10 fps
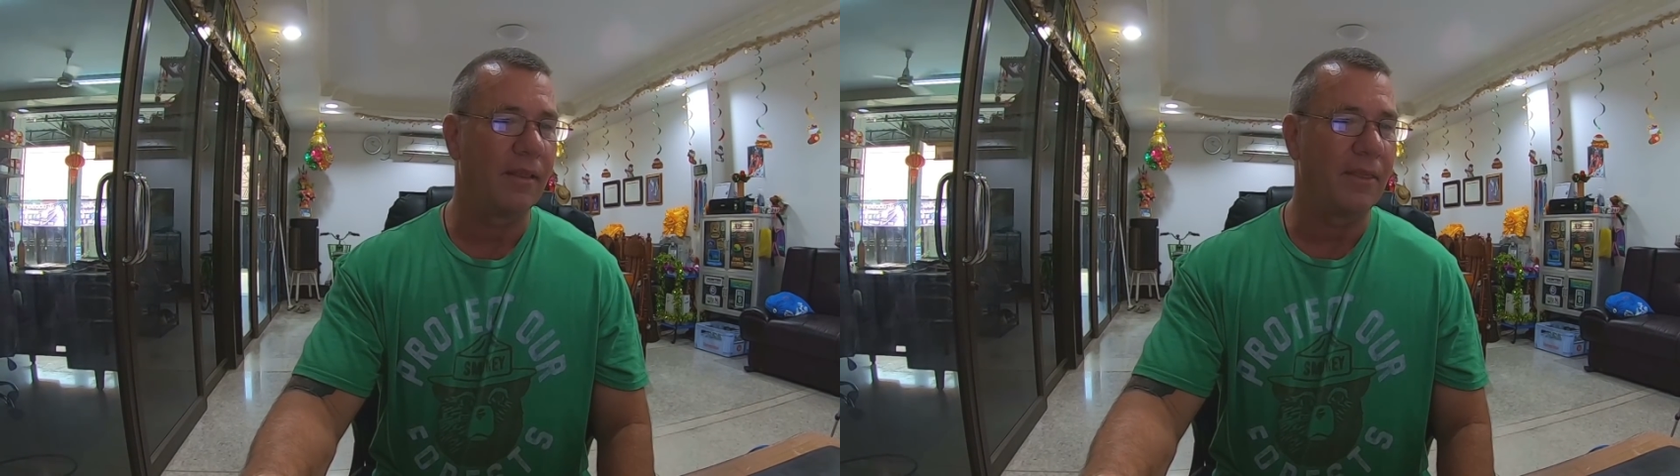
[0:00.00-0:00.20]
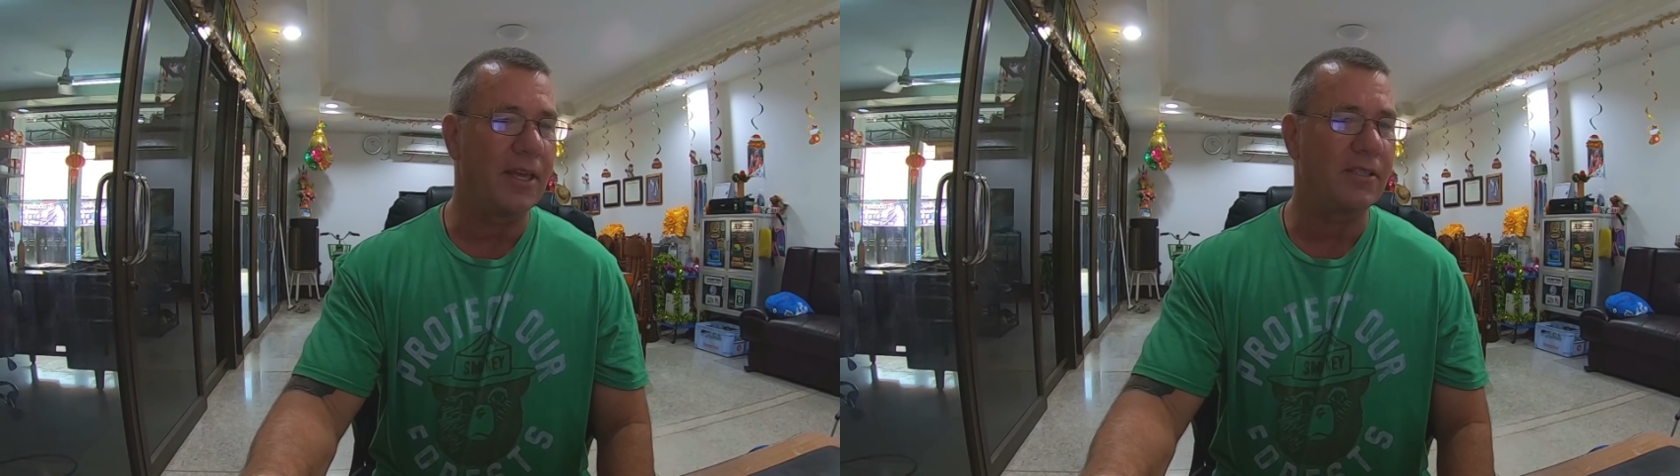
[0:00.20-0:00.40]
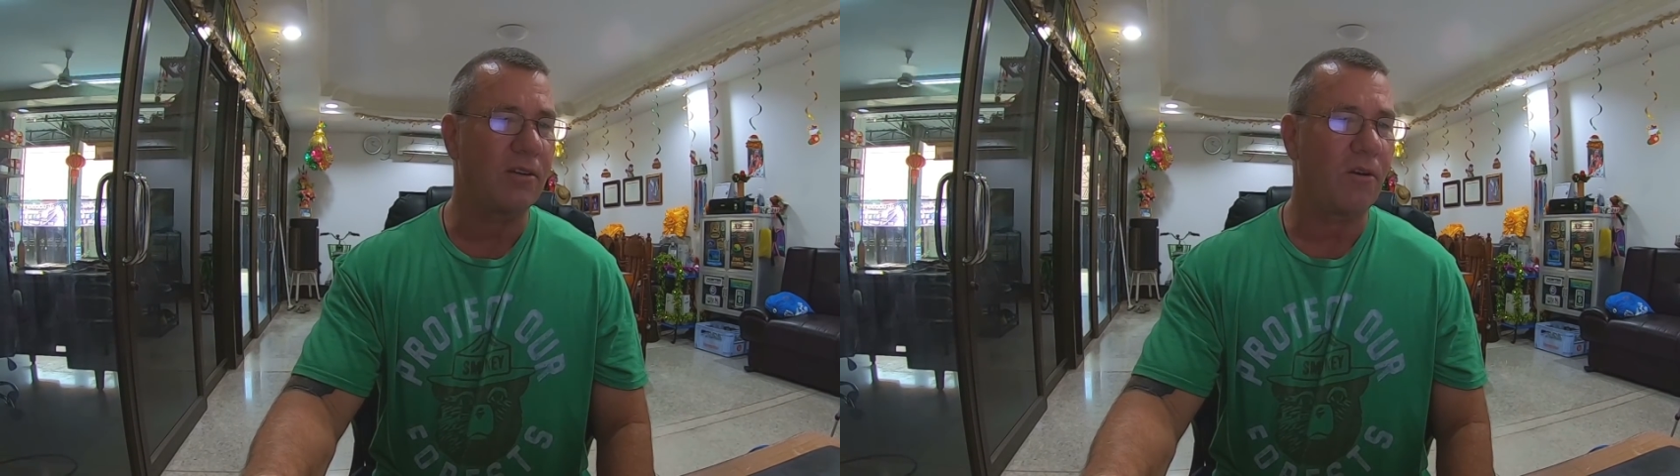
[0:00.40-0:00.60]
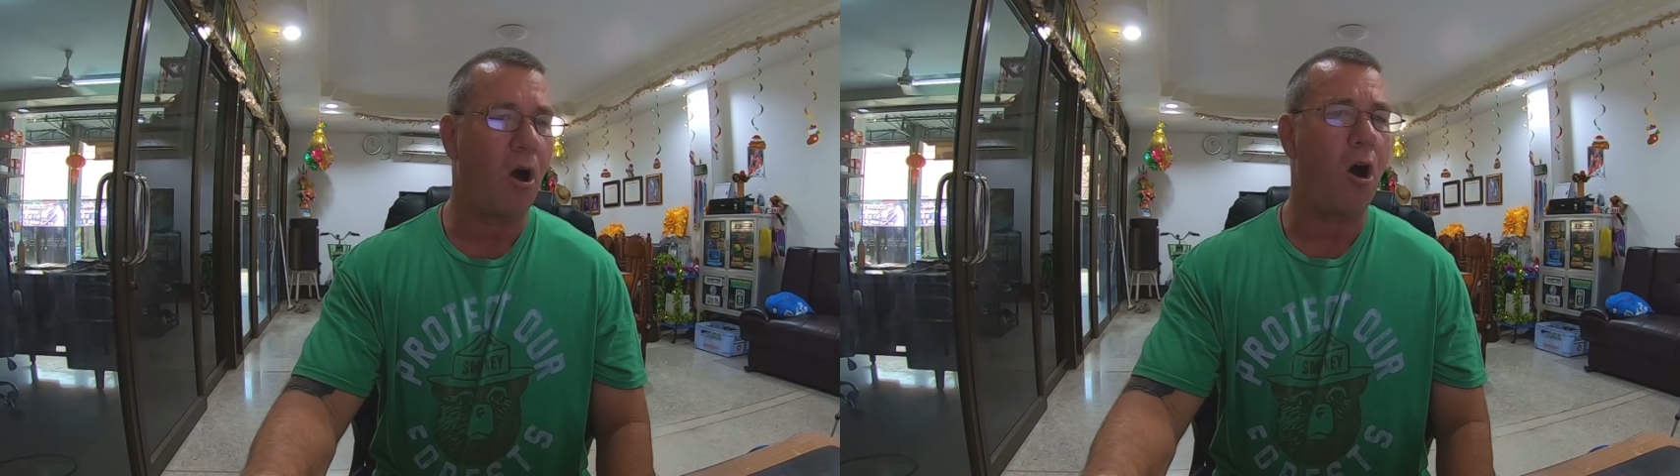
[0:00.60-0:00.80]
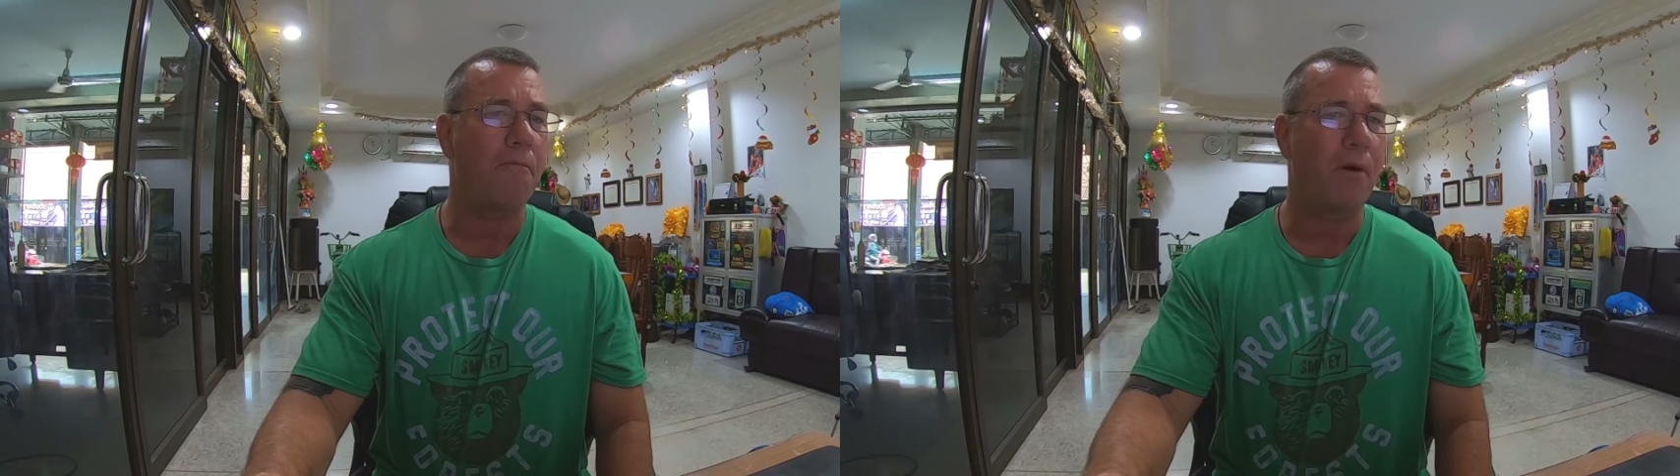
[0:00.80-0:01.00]
these are
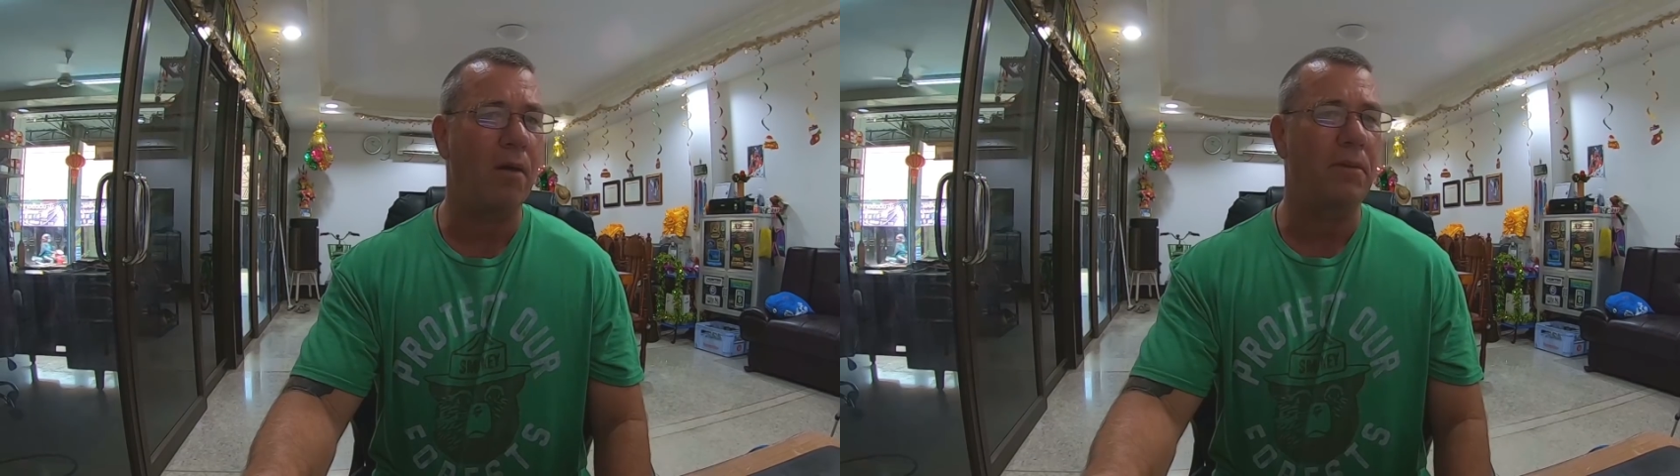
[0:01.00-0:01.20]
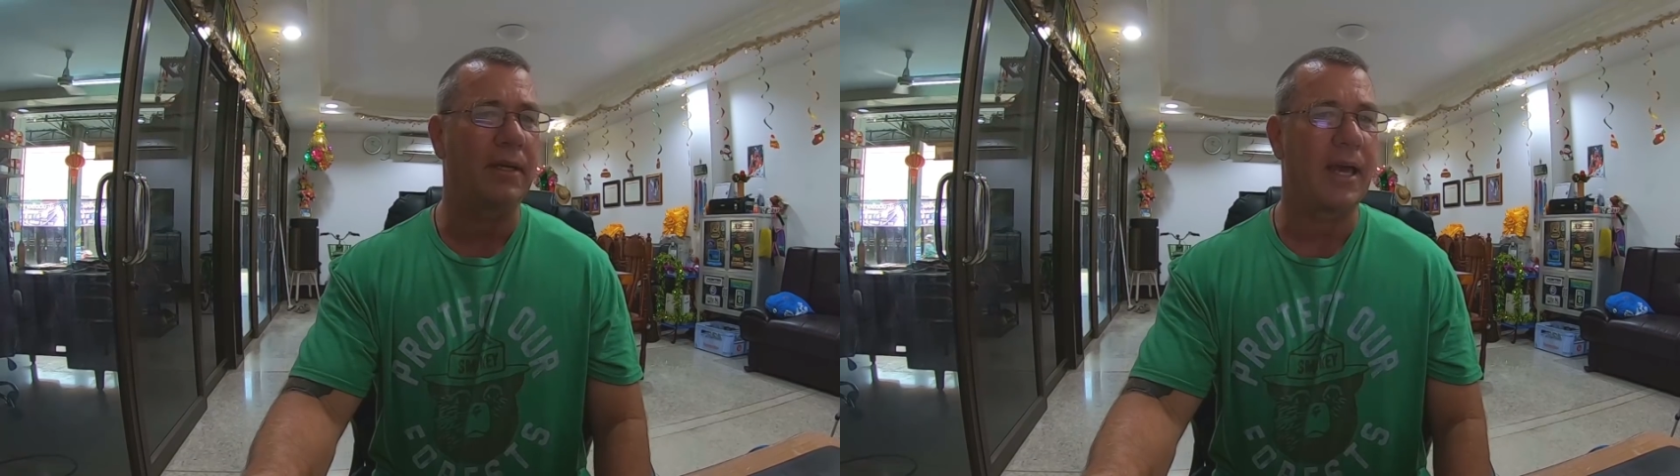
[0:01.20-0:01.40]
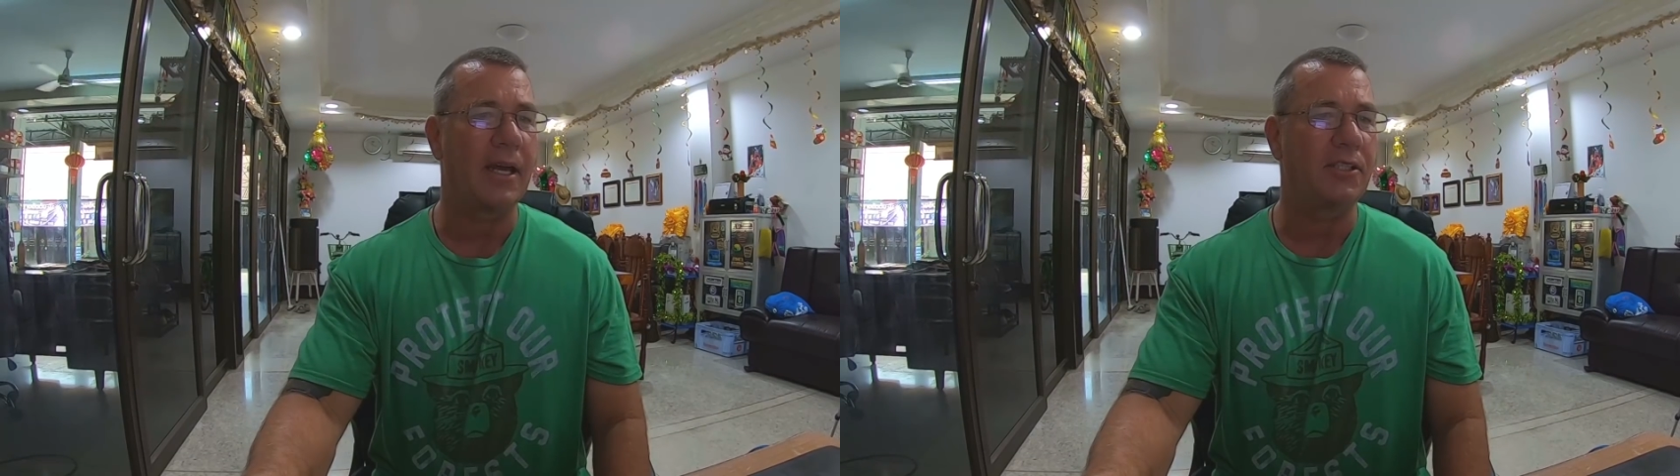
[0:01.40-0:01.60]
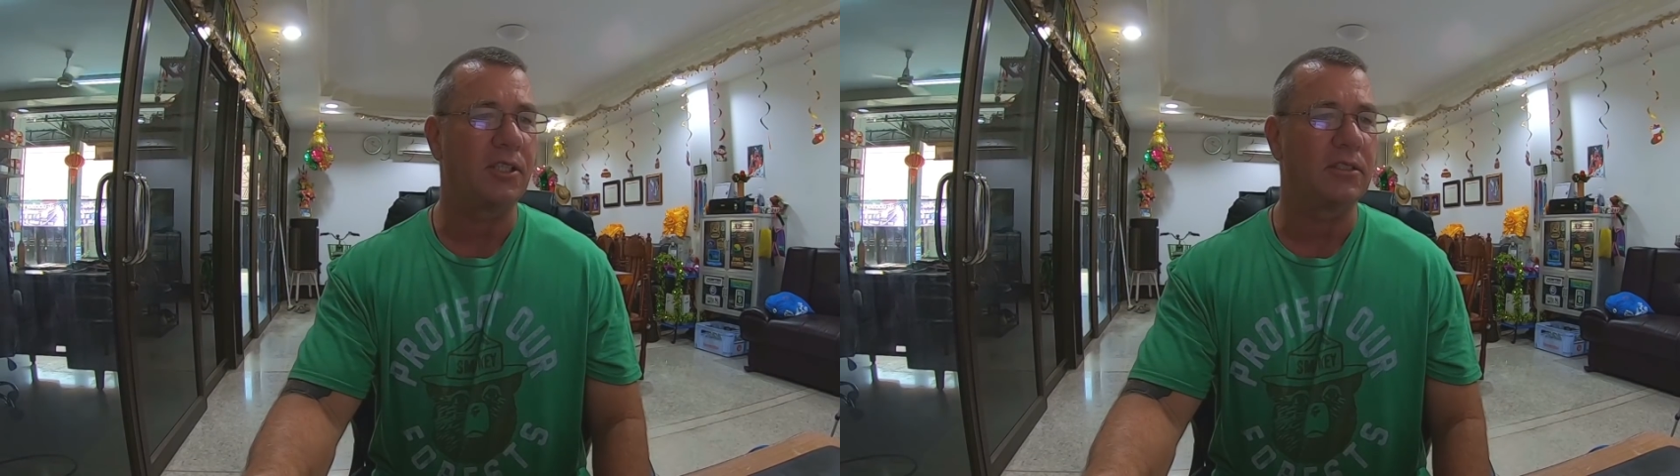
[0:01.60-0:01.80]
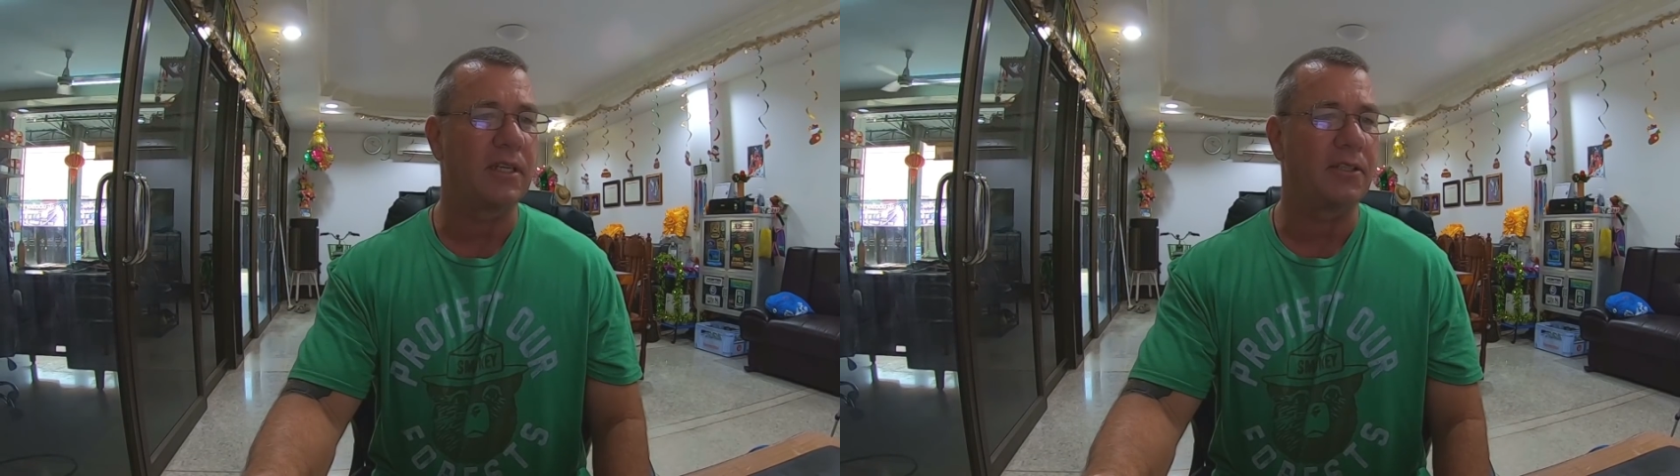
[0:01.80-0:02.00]
all
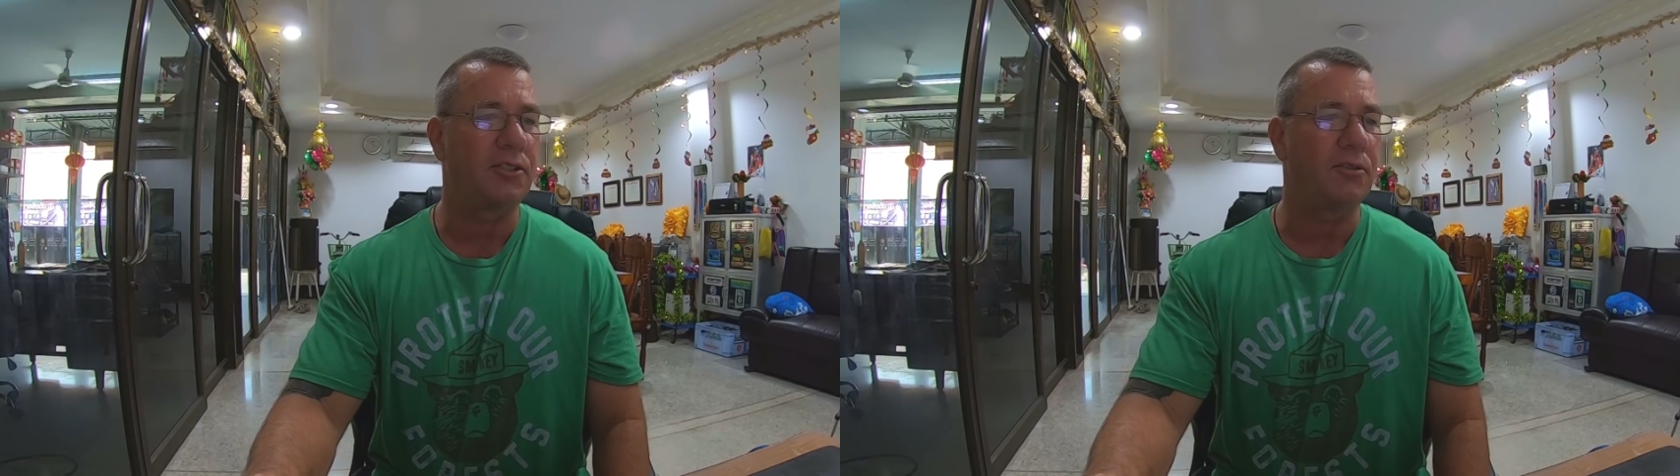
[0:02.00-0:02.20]
publications that you